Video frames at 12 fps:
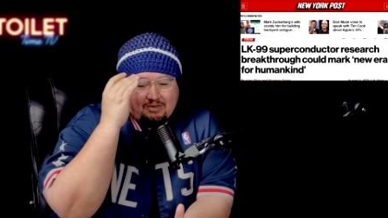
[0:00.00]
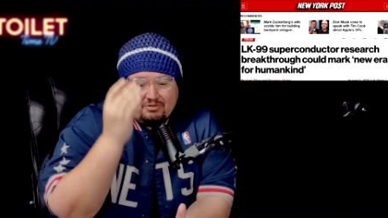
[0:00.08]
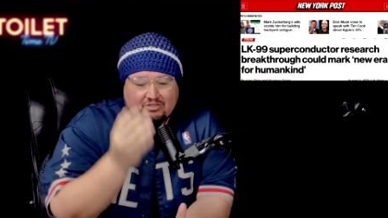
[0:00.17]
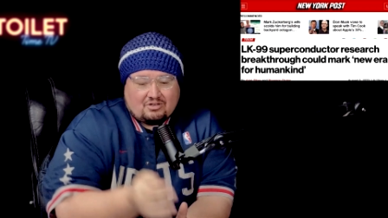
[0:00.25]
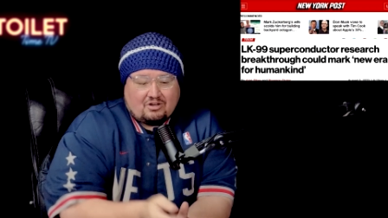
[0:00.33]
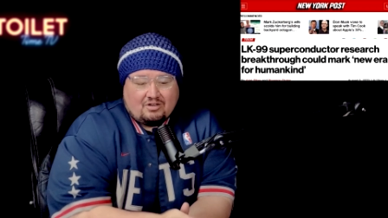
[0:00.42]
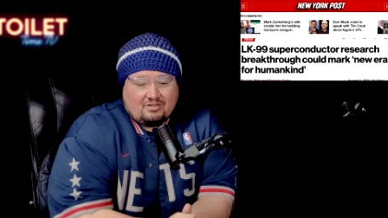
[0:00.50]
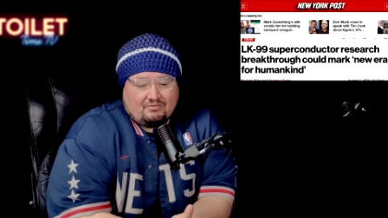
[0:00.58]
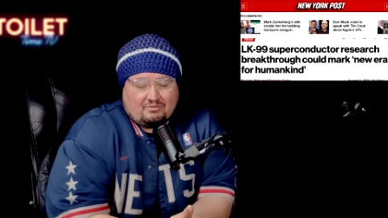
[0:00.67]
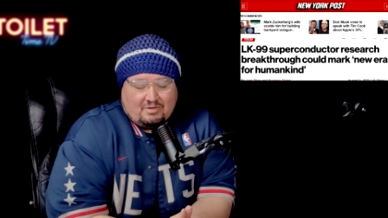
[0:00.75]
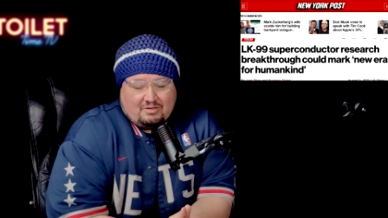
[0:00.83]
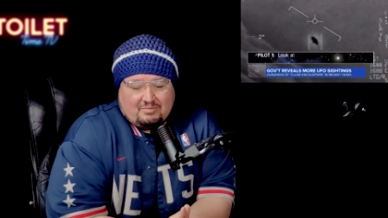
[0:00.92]
I've been talking
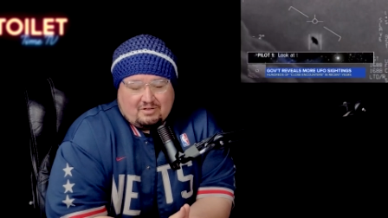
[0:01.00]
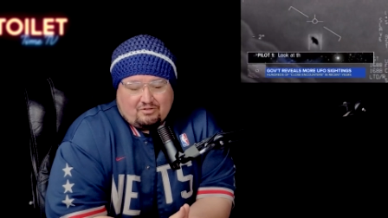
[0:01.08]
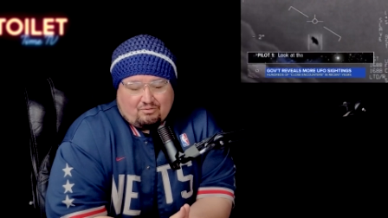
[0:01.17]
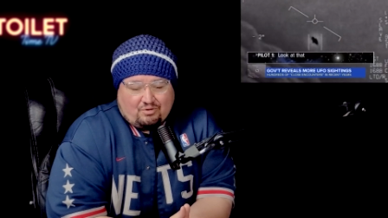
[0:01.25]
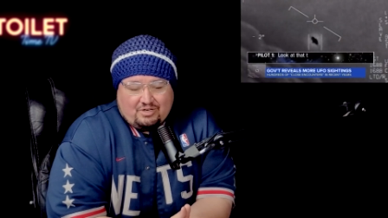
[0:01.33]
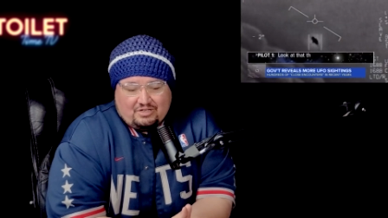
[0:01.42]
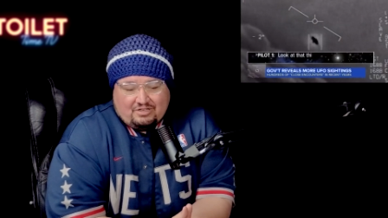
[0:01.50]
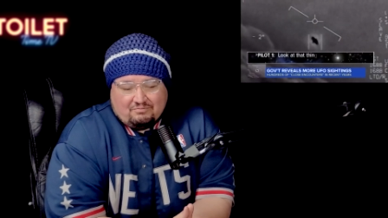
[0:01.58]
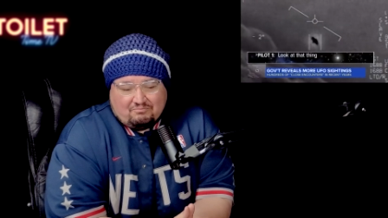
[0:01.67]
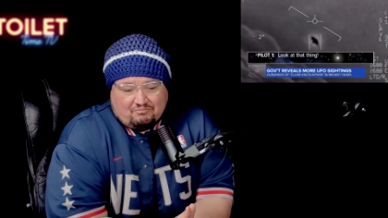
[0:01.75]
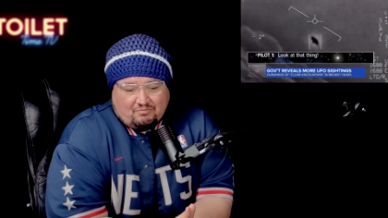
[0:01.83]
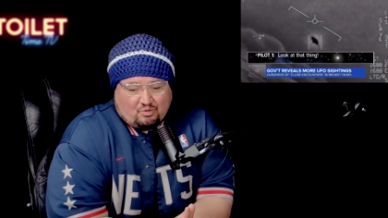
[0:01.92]
for maybe about three
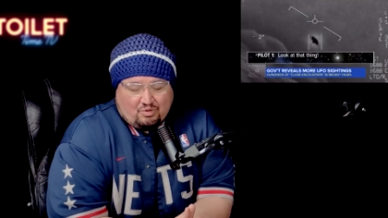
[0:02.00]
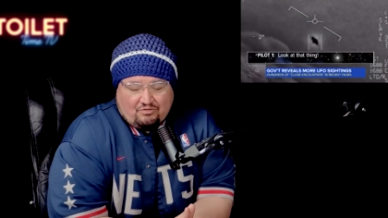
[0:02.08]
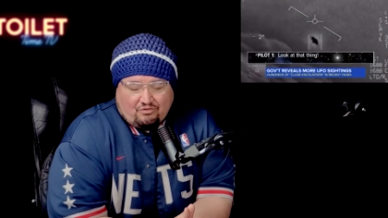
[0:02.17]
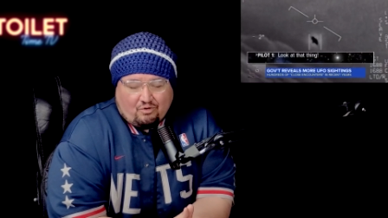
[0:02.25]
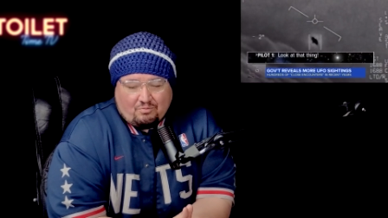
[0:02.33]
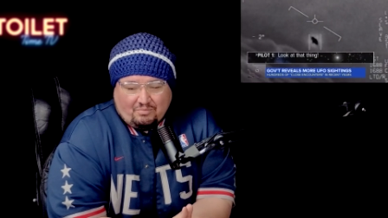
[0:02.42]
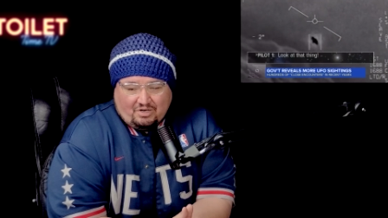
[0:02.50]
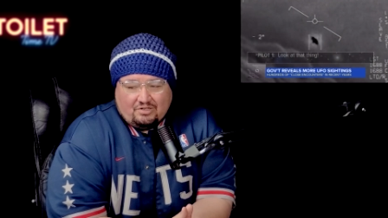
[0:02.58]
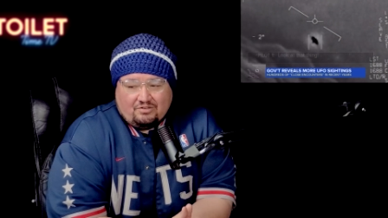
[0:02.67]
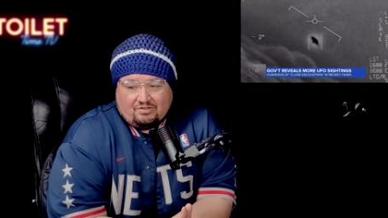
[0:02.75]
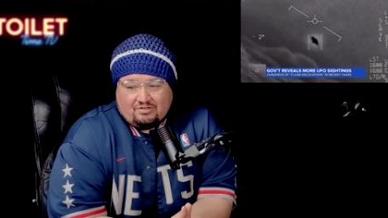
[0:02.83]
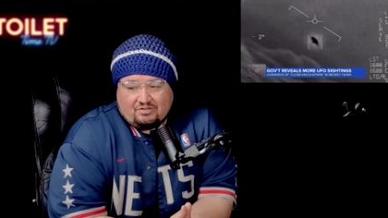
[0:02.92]
three or four
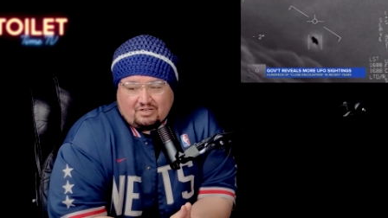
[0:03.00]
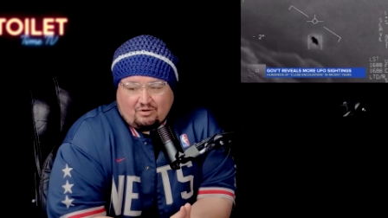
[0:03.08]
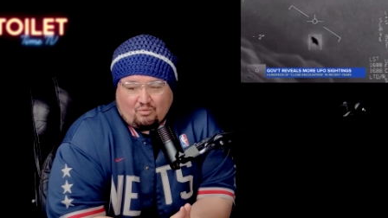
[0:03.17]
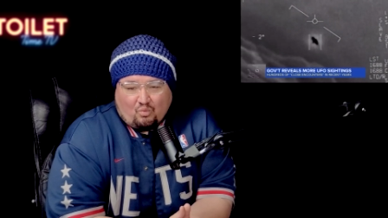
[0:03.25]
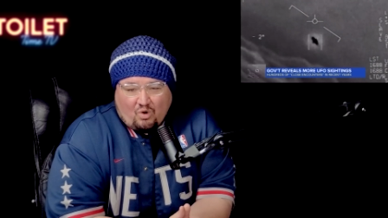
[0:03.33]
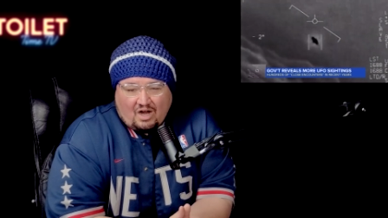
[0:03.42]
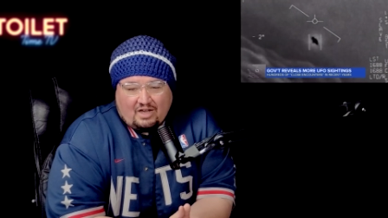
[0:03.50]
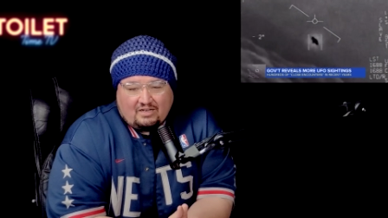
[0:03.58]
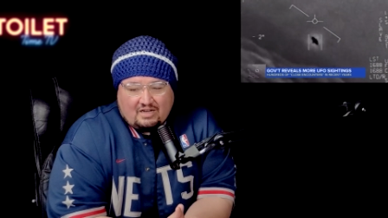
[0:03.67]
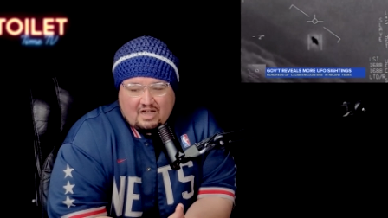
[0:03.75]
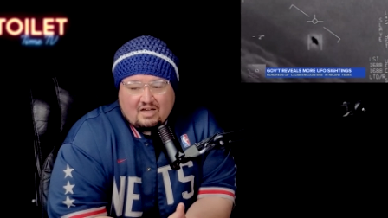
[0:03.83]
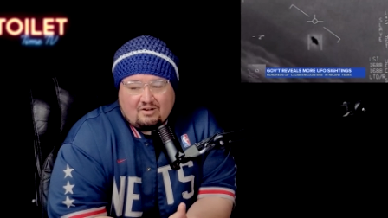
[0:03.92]
months. Like, why
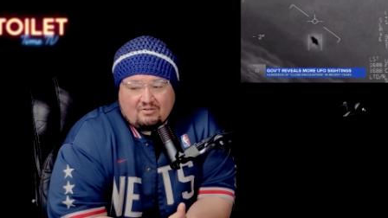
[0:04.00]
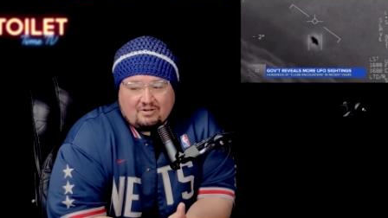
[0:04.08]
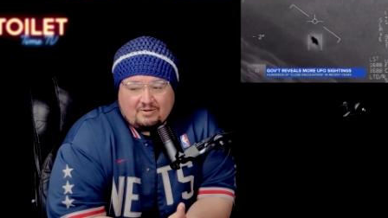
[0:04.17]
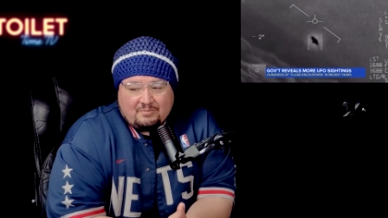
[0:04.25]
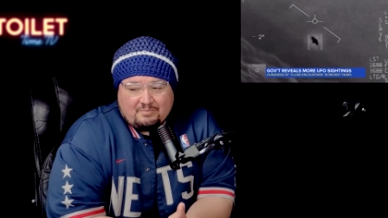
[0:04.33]
now?